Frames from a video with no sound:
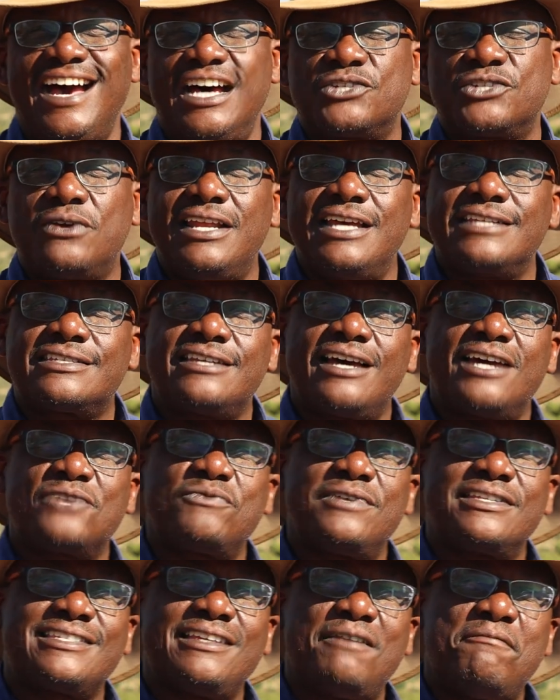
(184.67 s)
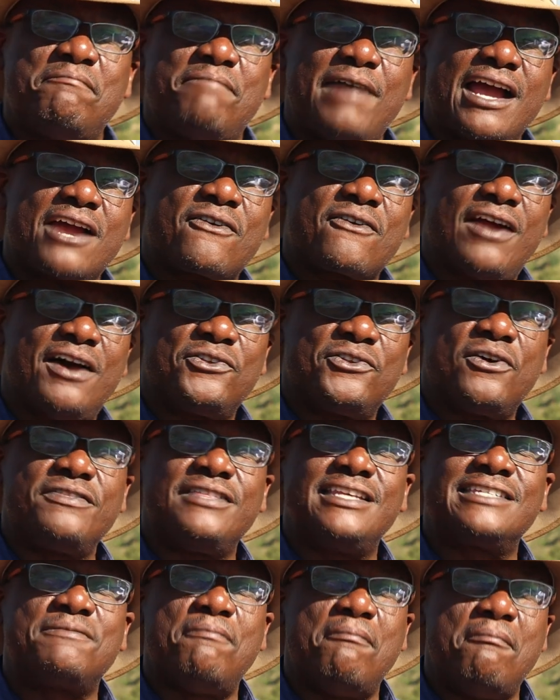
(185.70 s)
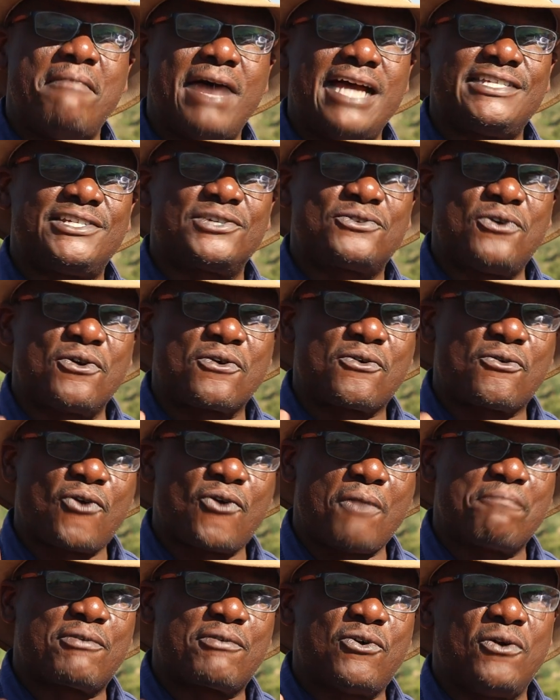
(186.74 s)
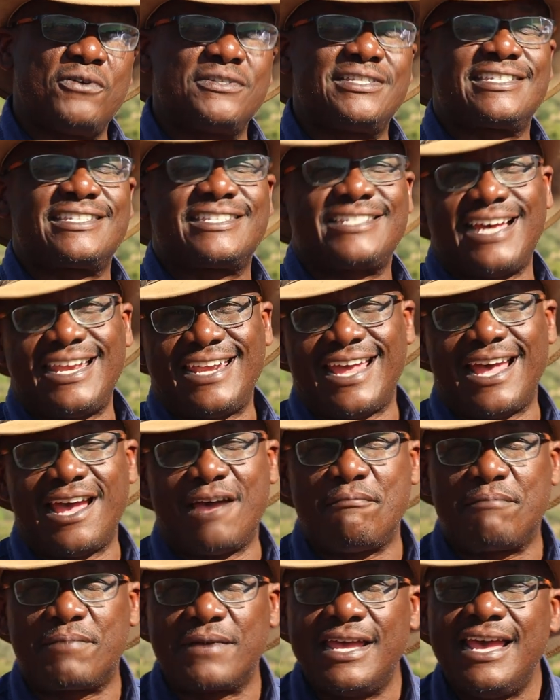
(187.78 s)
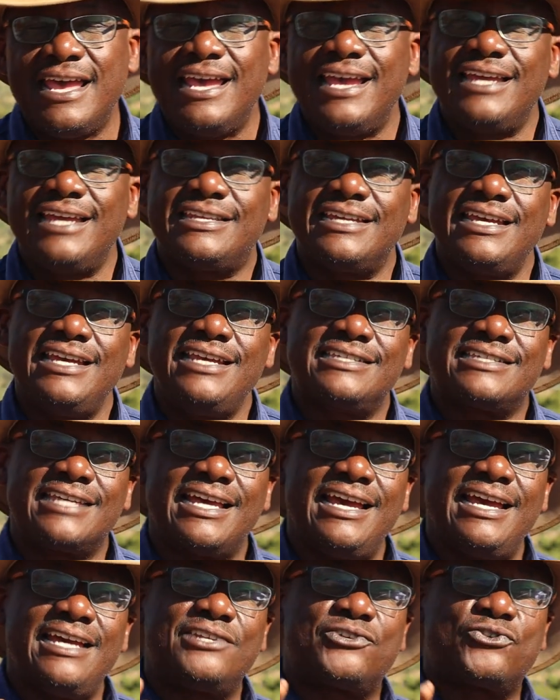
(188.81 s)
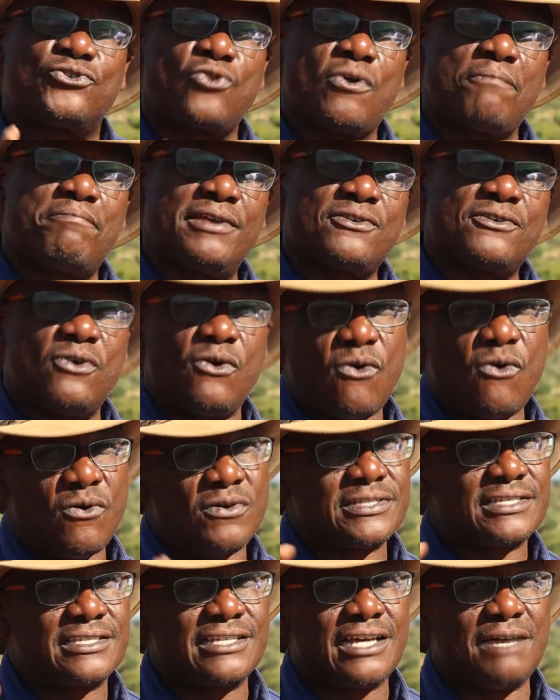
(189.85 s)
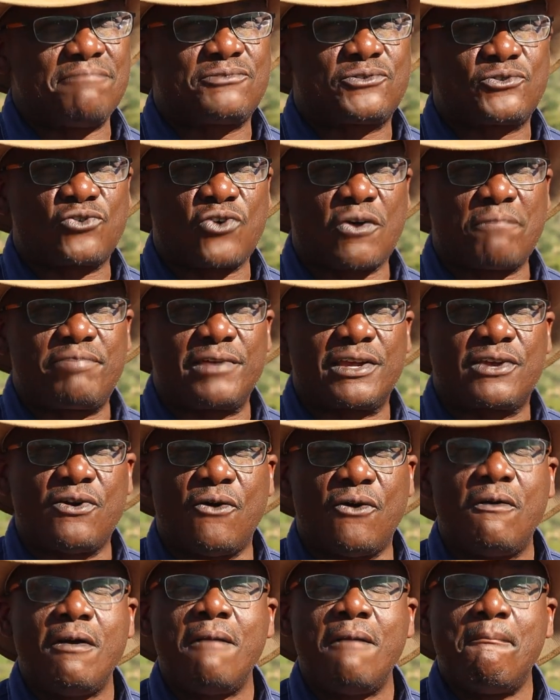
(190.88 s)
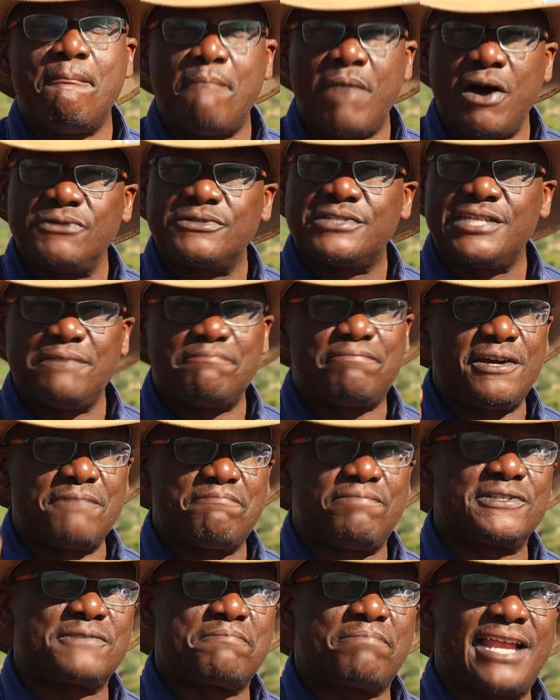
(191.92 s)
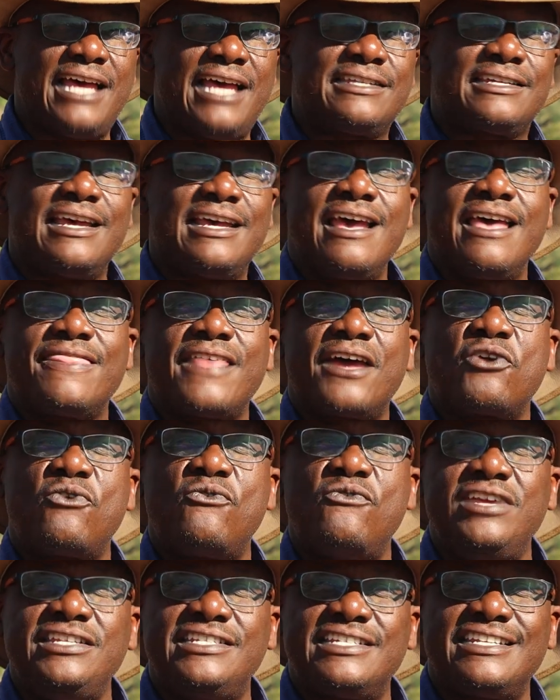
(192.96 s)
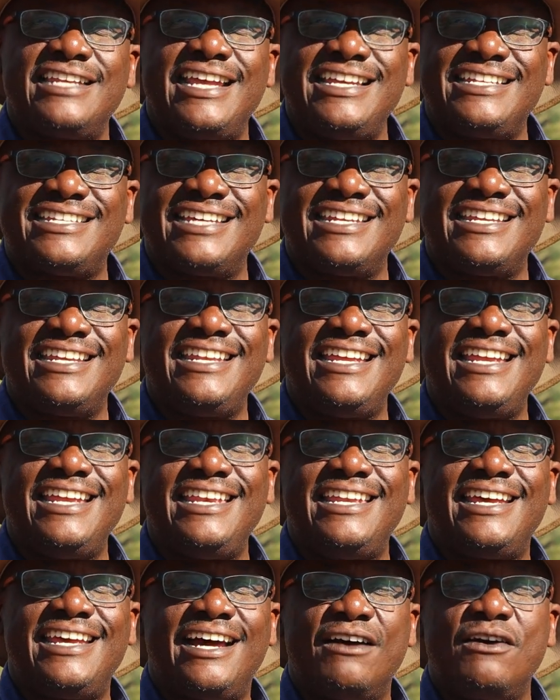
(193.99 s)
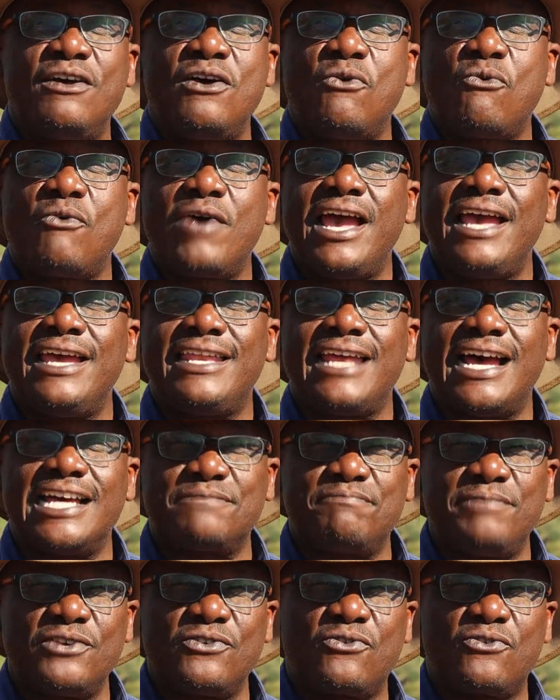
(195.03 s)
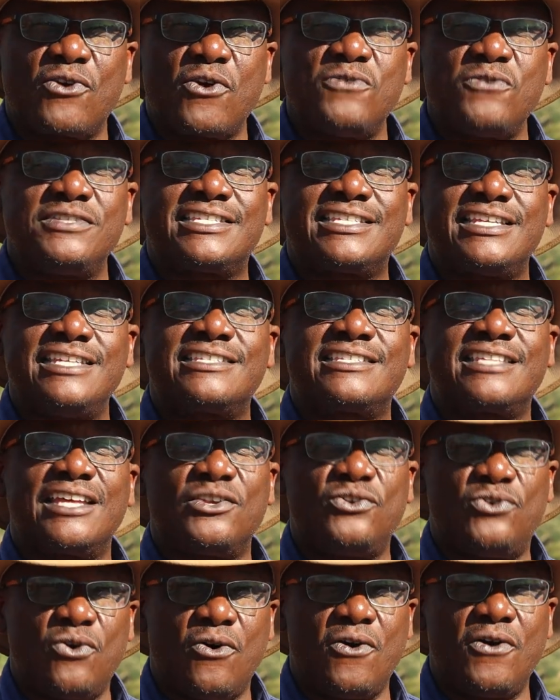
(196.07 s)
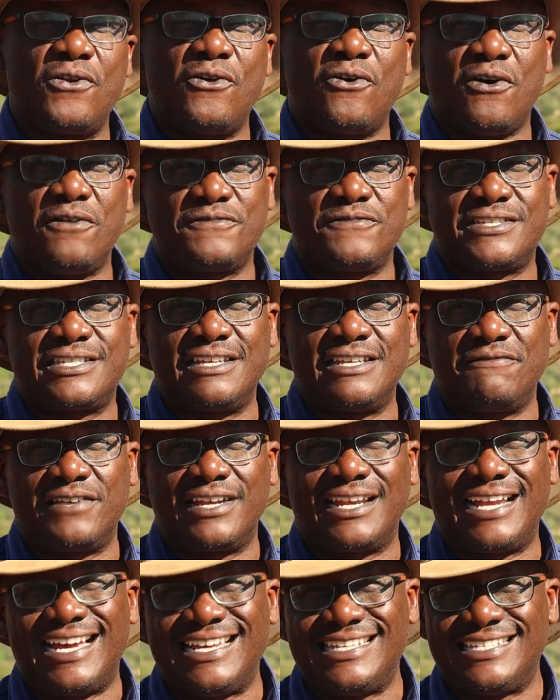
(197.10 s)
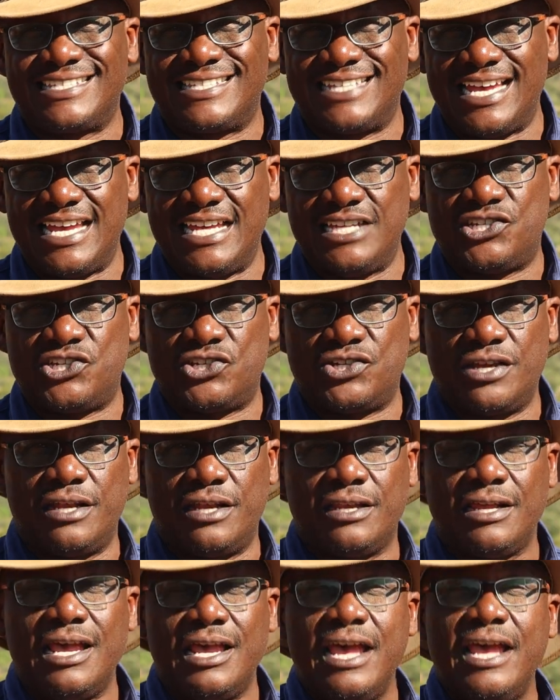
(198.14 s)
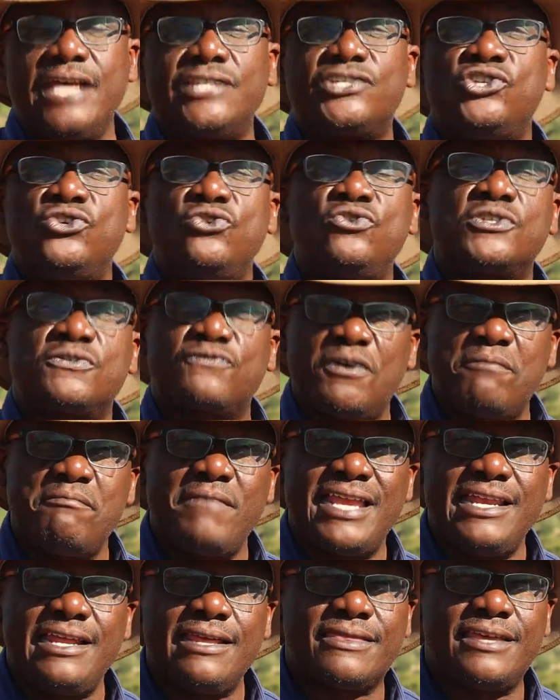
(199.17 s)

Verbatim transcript: So let's start with some background on this magical crop called sunn hemp. It is a tropical or subtropical multi-purpose plant that originated in India, where it has been grown since the dawn of civilization. It's used for many